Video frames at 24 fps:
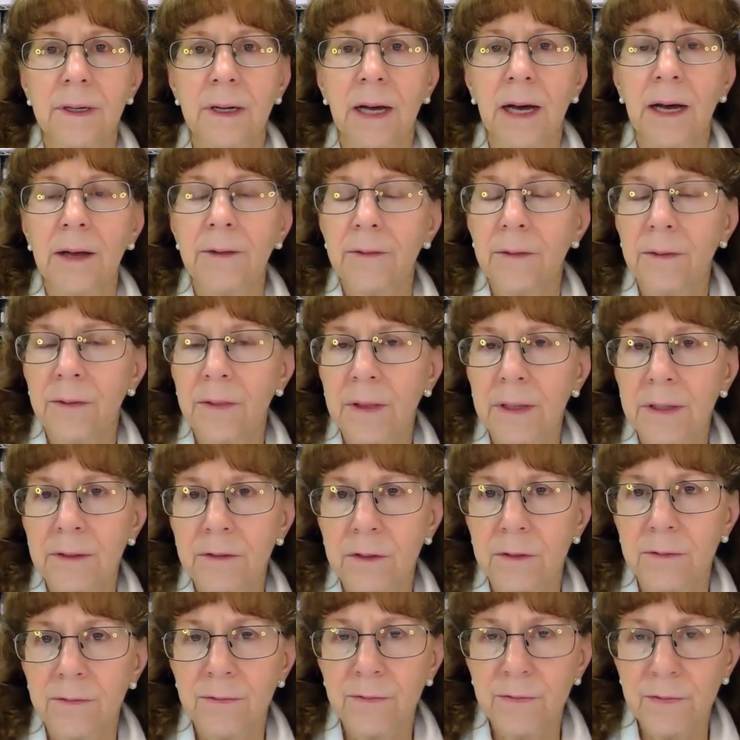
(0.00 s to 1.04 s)
other than
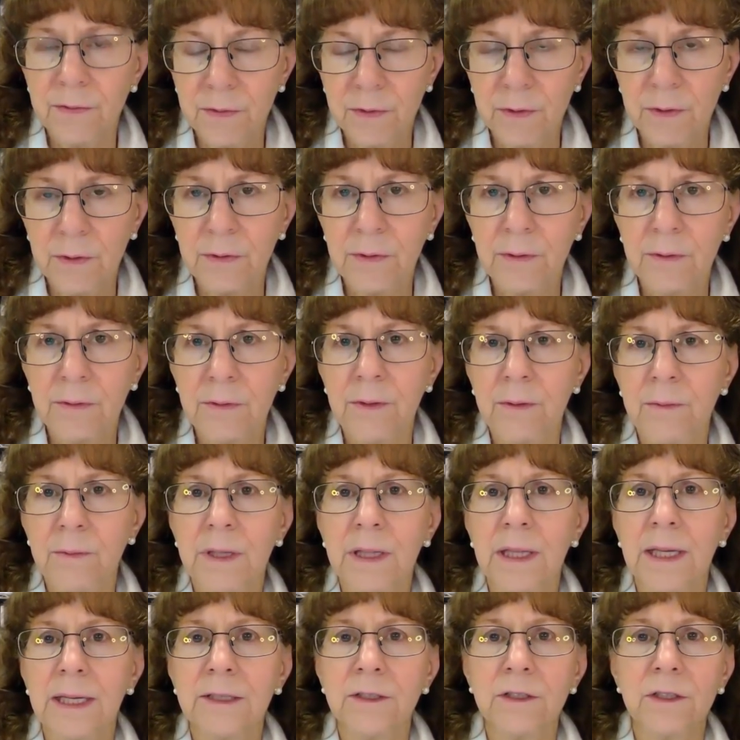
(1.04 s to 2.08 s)
to further the
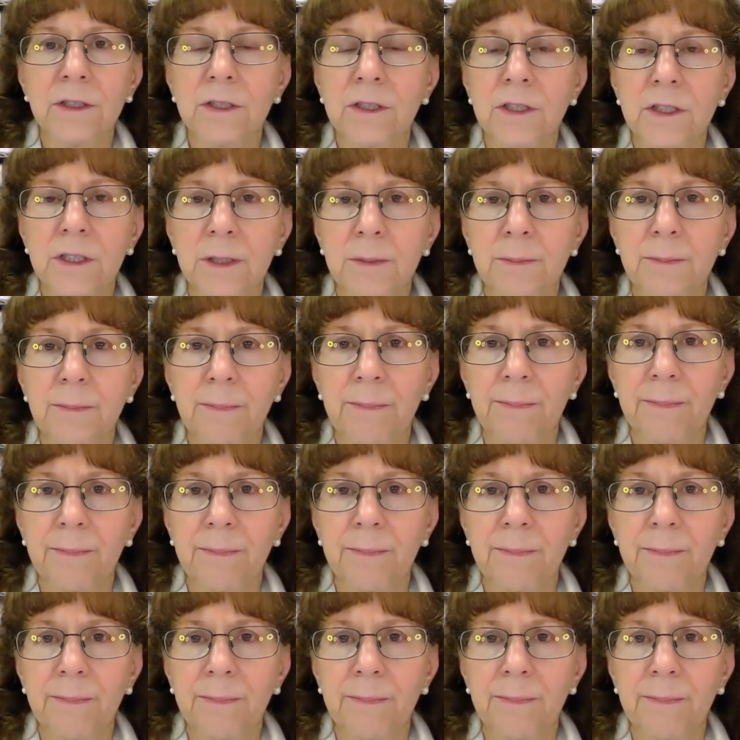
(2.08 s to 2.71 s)
relationship.